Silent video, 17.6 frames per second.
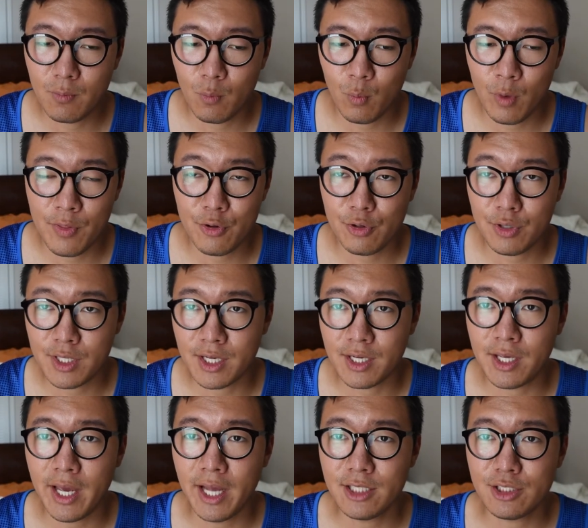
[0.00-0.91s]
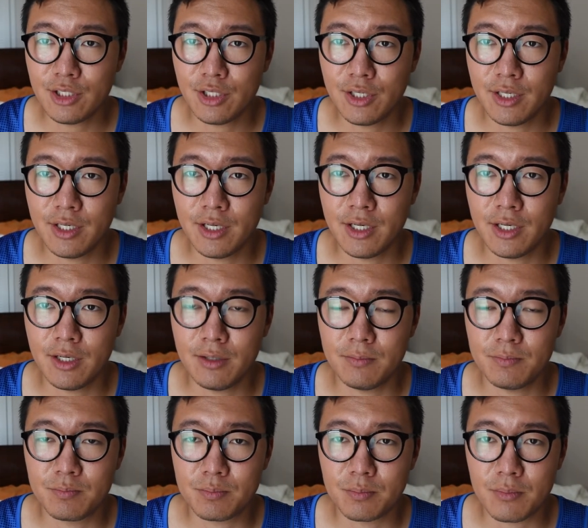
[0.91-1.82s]
whether you can catch the
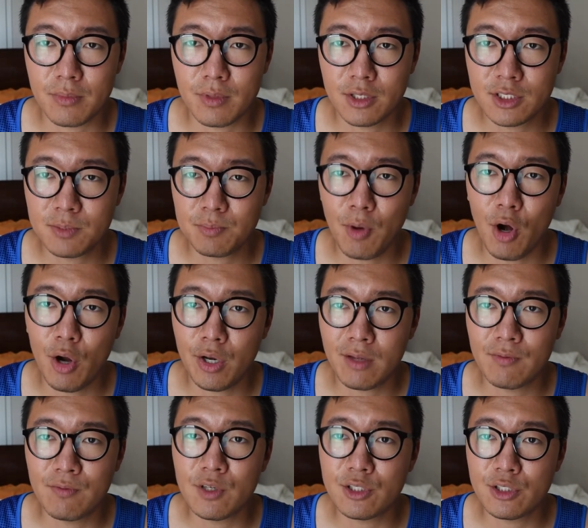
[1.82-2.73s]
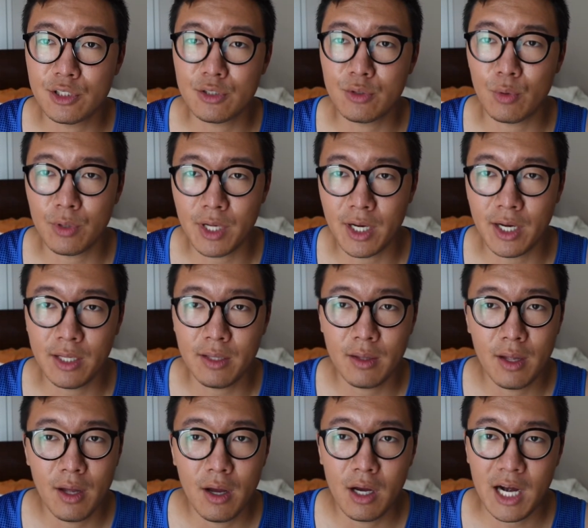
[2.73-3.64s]
um, spawning fishes or not